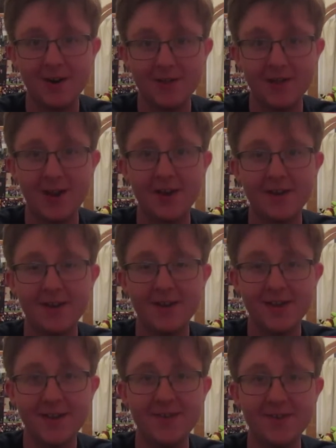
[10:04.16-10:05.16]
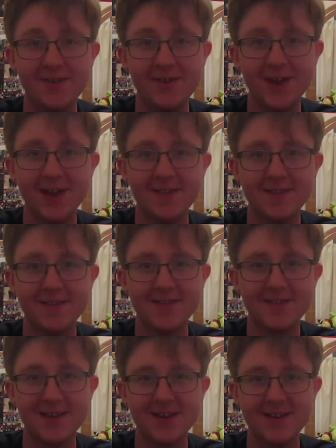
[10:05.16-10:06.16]
a lot easier to get than the
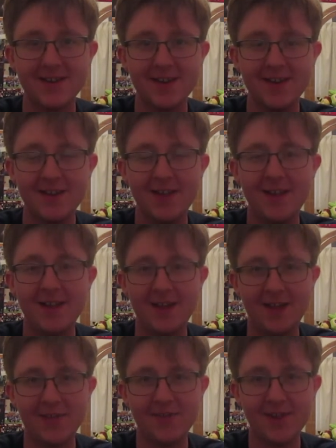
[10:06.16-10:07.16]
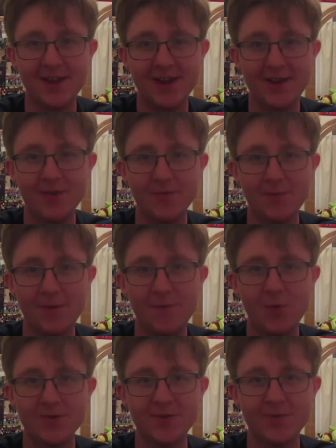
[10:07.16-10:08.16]
second day. And the second day was more
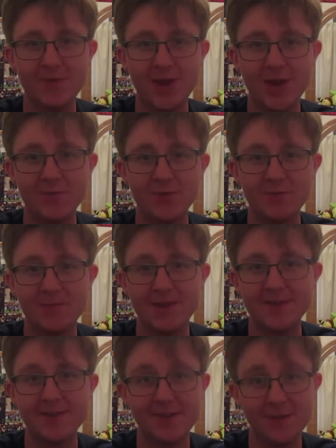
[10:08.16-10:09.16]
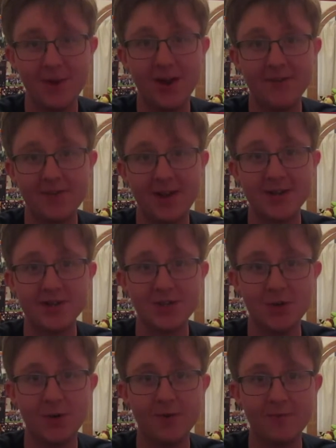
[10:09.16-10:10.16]
focused on the raids, which meant you had to actually
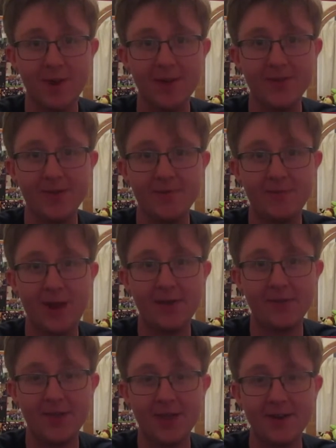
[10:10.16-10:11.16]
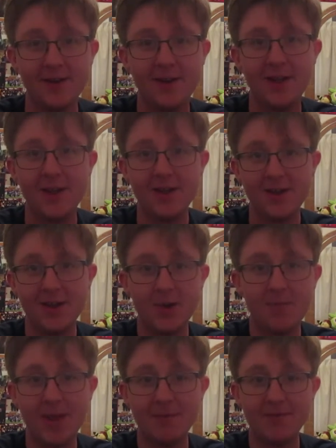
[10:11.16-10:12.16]
go out and raid them rather than, you know,
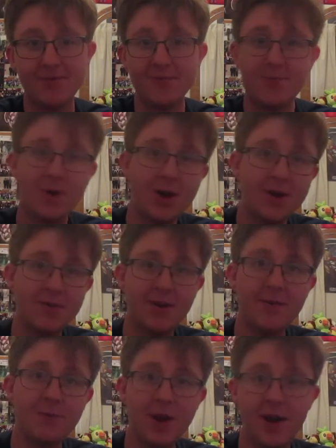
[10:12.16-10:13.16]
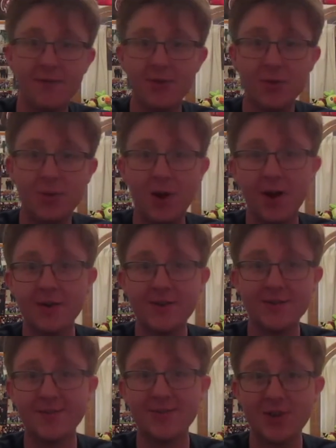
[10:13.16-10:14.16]
being able to just walk around wherever you are and
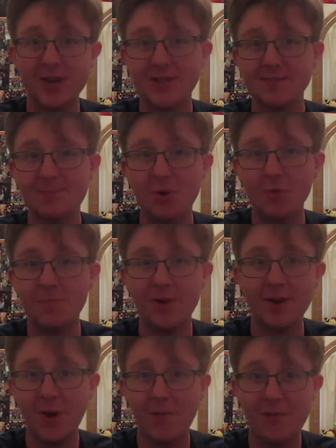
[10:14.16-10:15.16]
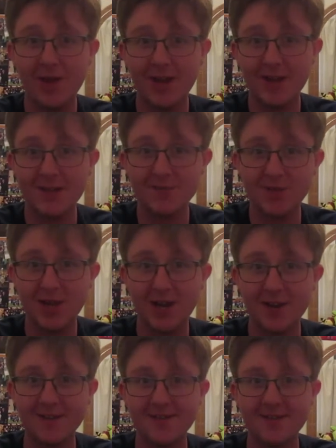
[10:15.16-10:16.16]
just check some Pokemon and hopefully get some
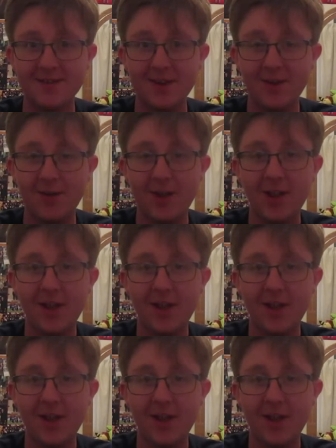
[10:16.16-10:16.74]
shinies. So, you know,